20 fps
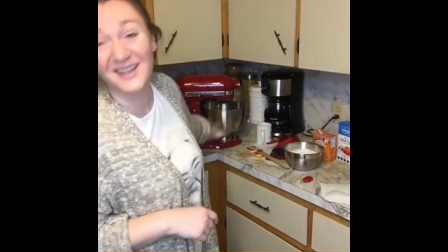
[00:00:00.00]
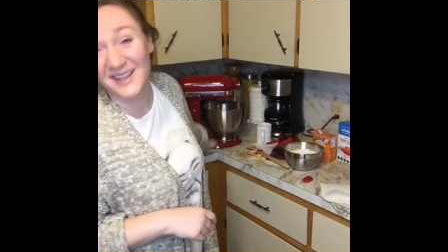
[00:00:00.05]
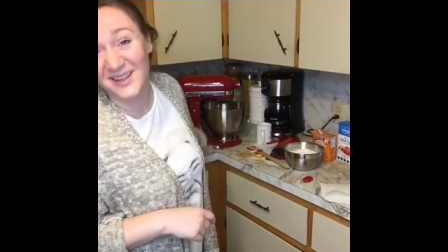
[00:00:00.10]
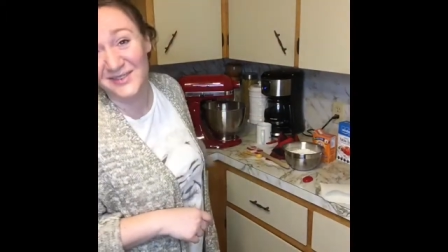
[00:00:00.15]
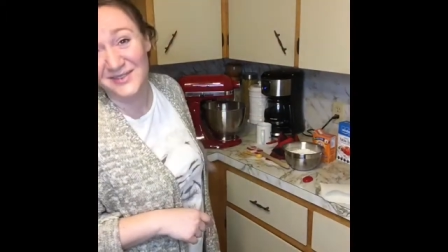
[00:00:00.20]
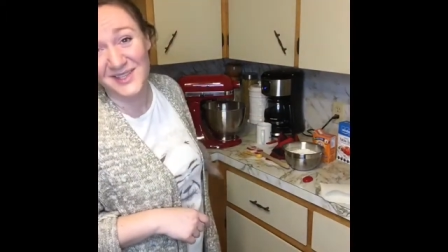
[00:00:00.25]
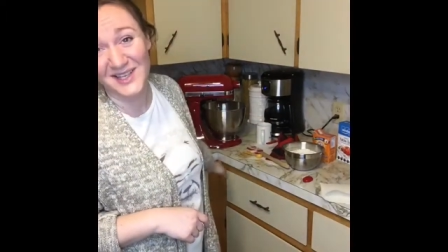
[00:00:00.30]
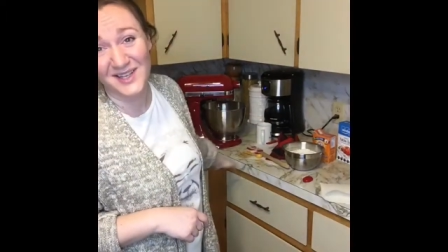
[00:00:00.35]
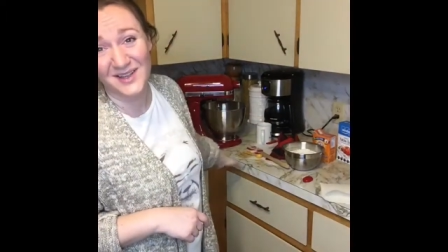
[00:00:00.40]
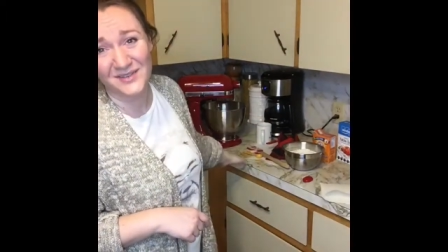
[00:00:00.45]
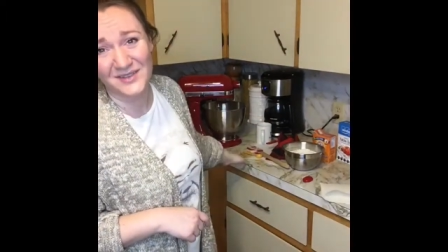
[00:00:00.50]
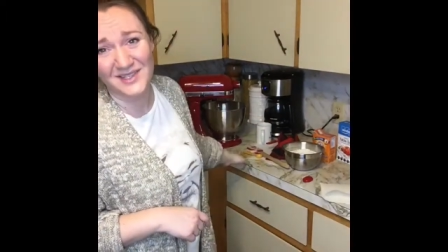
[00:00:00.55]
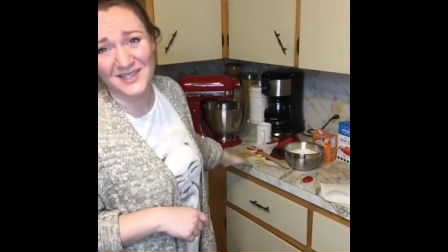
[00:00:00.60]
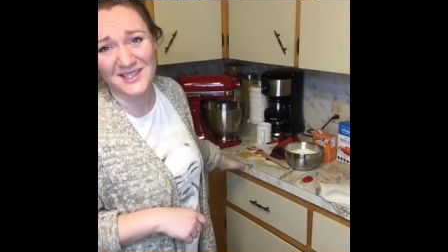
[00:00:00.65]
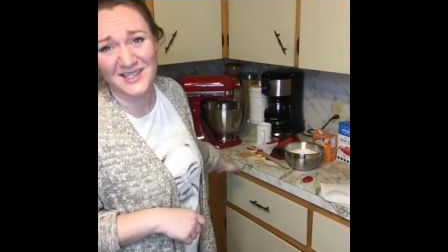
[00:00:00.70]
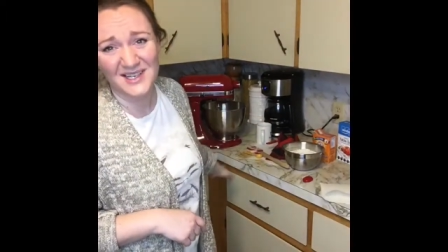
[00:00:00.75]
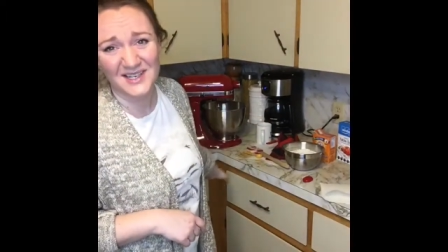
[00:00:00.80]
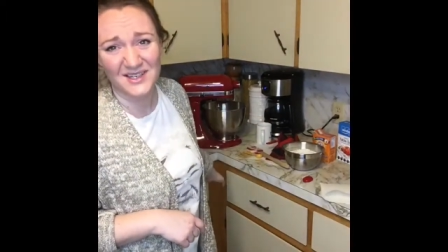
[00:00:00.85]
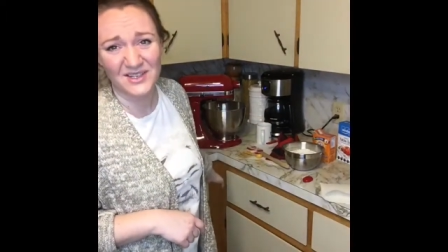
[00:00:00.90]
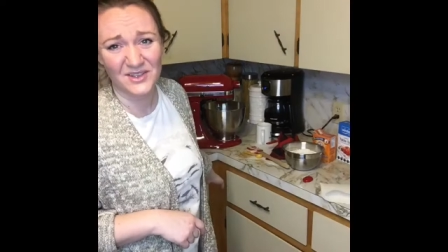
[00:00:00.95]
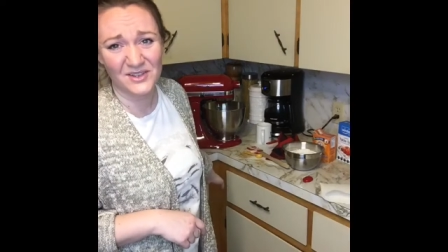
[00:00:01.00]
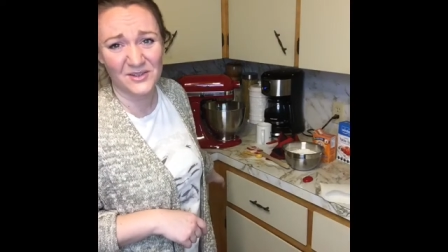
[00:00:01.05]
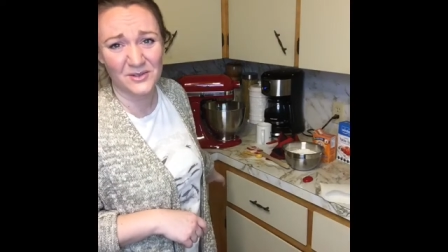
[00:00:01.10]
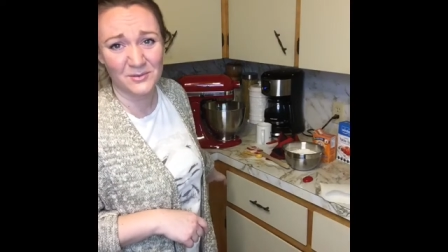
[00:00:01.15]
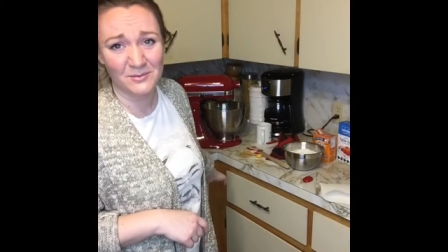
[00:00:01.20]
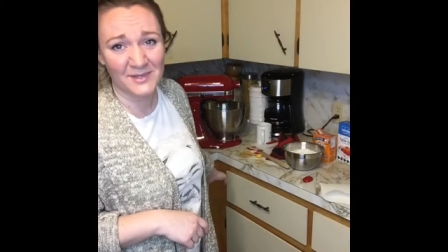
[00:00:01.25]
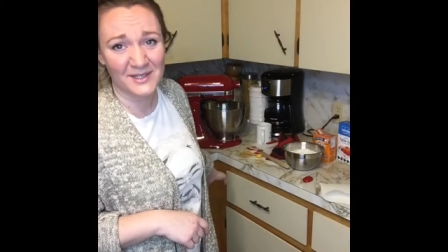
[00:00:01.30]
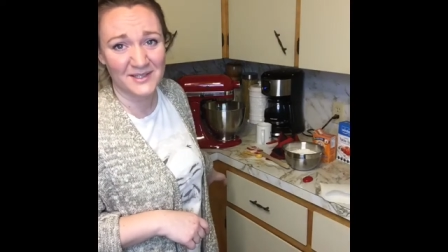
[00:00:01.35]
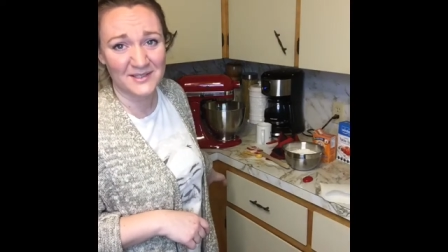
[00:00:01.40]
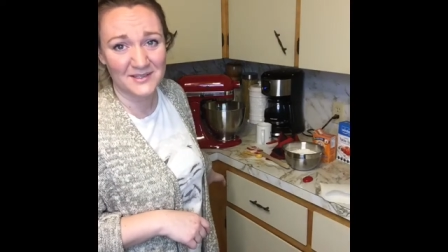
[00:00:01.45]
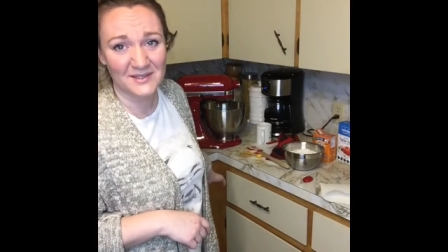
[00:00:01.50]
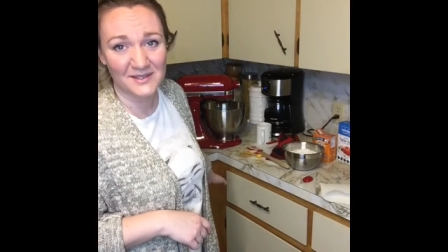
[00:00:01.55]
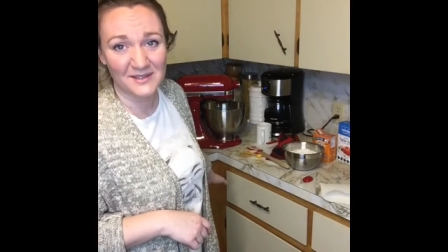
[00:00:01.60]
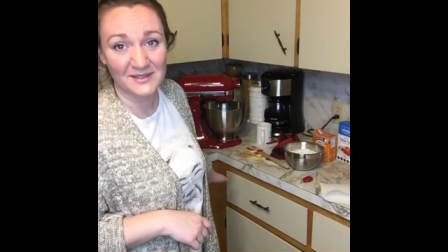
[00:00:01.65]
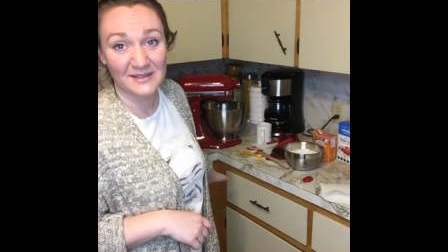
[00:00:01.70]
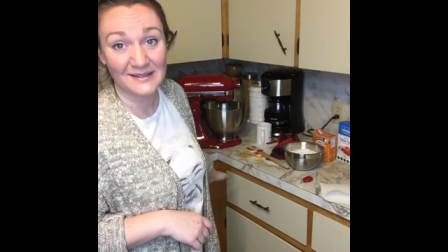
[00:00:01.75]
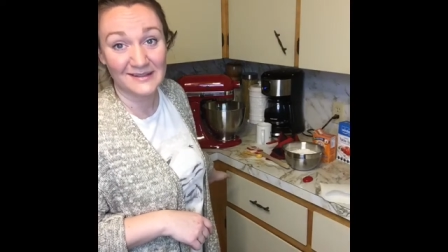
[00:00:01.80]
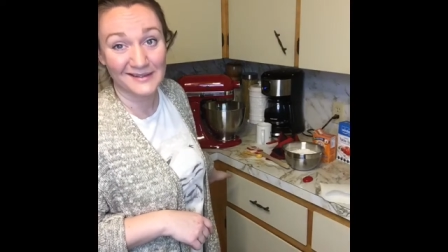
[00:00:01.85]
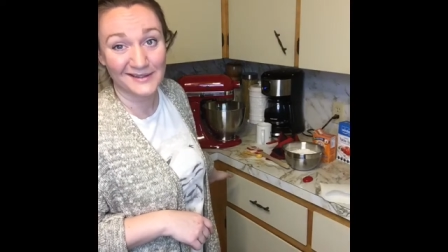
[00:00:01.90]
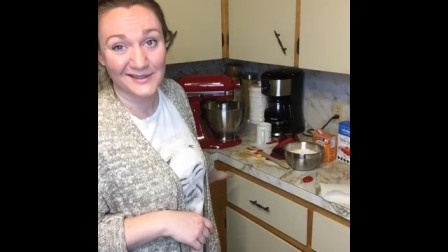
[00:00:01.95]
enough to have a standalone mixer
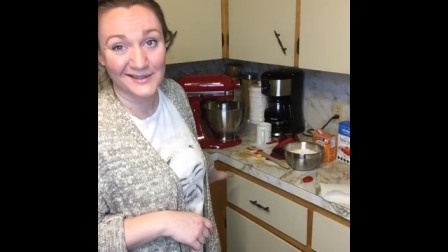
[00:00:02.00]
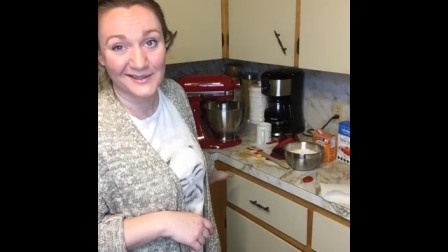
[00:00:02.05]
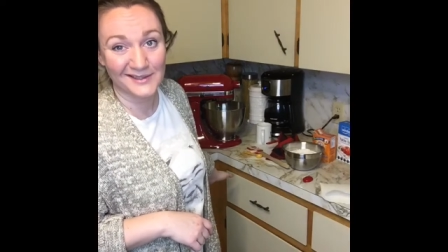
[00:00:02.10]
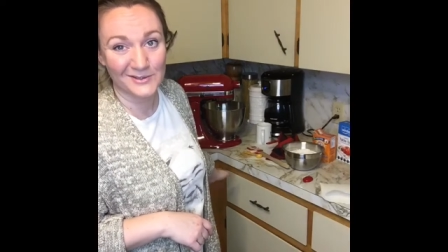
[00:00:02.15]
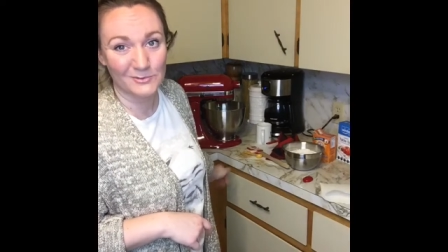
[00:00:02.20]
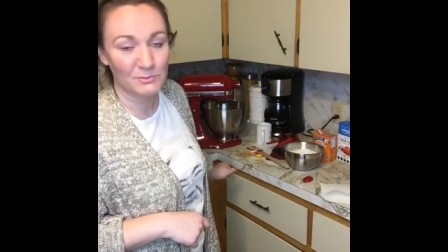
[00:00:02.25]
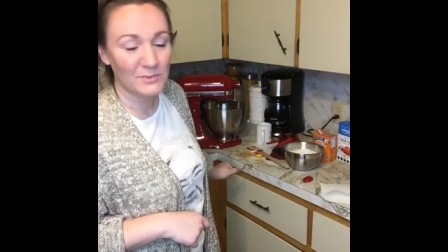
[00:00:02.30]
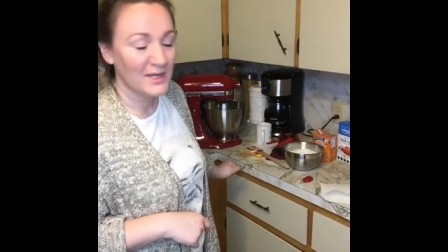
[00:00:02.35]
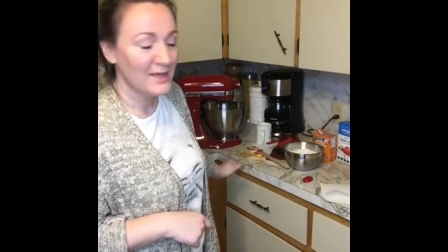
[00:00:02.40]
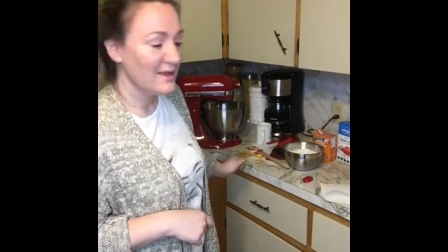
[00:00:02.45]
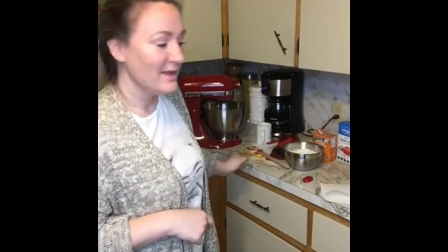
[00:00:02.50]
like I am,